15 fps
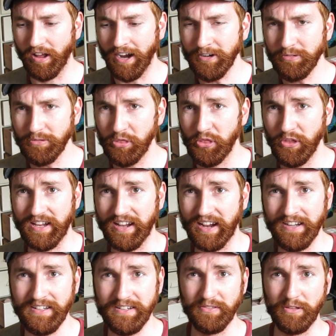I don't think
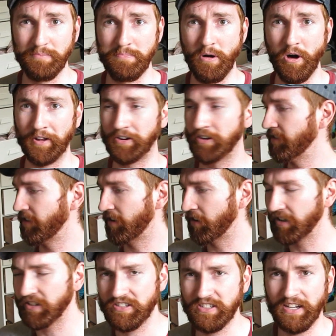any of the modern
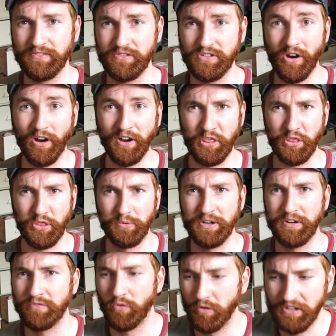artists have gone 3
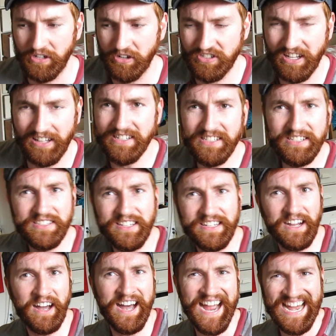to 4 years, unless it's
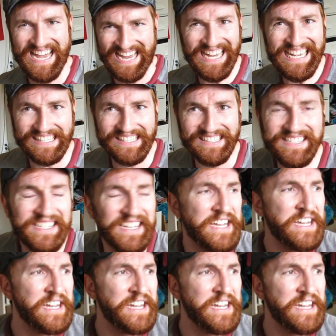like a hiatus.